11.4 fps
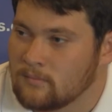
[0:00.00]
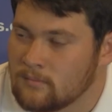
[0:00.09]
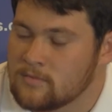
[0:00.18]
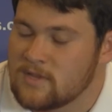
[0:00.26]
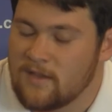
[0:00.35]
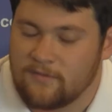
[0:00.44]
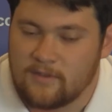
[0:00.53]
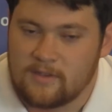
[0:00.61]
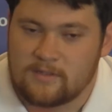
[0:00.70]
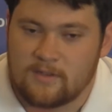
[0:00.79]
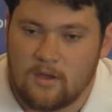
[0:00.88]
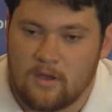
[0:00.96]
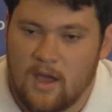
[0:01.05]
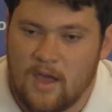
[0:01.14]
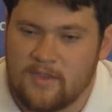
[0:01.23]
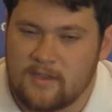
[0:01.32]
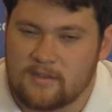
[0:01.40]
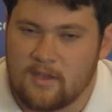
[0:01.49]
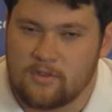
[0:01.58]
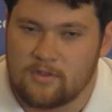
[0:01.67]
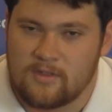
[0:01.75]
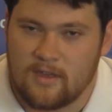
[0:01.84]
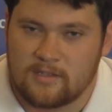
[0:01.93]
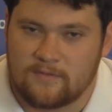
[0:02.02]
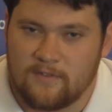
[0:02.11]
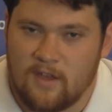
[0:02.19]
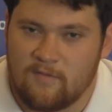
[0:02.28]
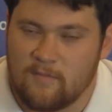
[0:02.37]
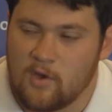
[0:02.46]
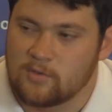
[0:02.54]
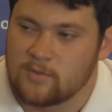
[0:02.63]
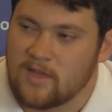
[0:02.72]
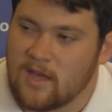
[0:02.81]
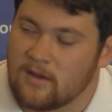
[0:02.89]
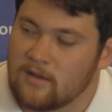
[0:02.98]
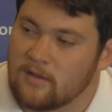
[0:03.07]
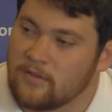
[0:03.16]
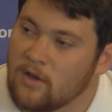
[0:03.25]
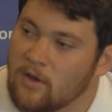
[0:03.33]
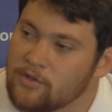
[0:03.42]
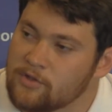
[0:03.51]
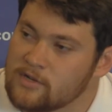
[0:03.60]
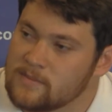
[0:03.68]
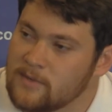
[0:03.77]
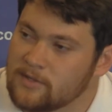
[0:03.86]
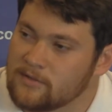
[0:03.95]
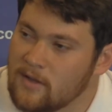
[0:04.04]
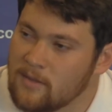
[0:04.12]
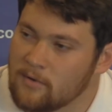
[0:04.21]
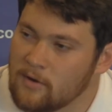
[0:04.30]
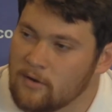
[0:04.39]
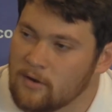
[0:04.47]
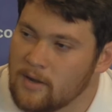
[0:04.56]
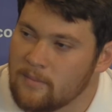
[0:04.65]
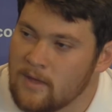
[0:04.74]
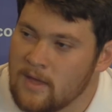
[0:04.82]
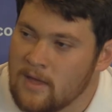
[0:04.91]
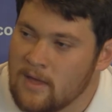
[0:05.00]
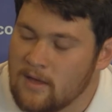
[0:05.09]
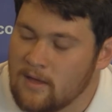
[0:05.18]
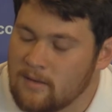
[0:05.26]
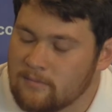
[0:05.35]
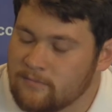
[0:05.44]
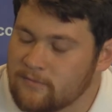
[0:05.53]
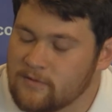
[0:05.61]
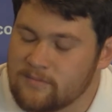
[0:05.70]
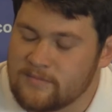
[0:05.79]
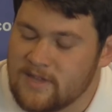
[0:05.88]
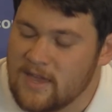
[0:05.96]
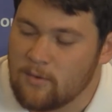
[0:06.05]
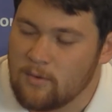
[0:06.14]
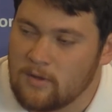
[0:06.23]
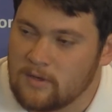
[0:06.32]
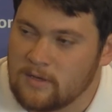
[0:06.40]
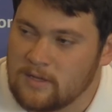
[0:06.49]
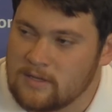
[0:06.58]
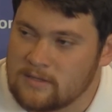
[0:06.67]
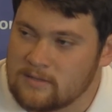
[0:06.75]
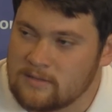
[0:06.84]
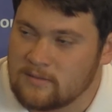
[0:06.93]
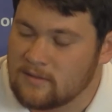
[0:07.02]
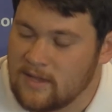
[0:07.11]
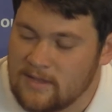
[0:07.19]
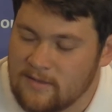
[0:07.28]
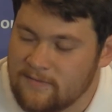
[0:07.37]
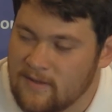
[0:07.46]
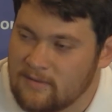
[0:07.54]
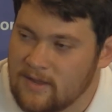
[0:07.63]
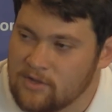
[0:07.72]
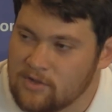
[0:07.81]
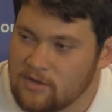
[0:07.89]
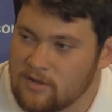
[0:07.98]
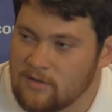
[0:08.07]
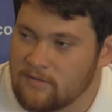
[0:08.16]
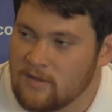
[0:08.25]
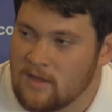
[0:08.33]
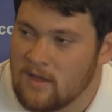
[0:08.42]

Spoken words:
Most definitely. So I think his coaching style's evolved most with kind of the culture he's built around the program. From day one, he's laid the foundation of